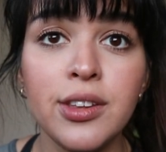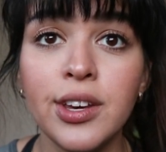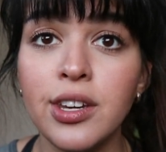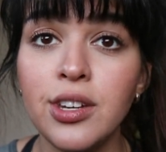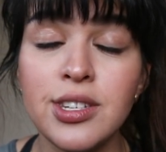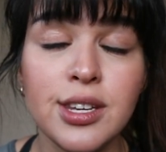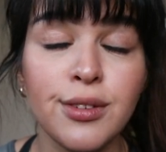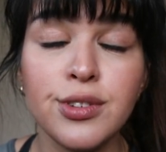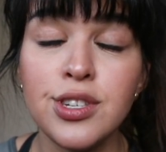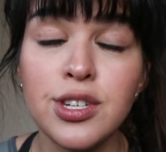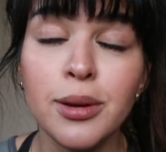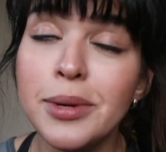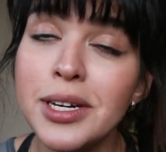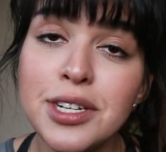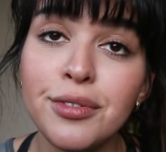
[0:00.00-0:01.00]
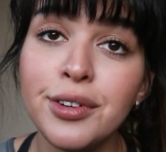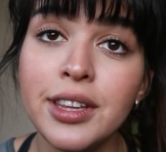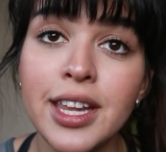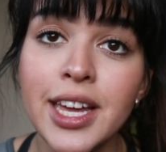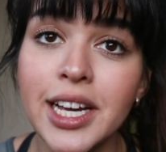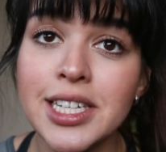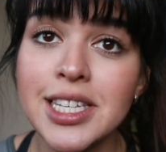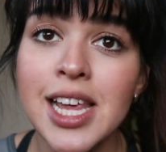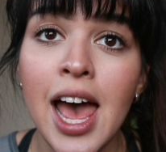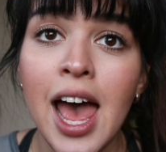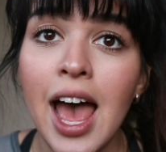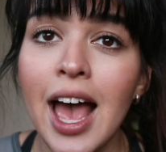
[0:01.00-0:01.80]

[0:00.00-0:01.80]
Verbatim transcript: You can use it for so many different things,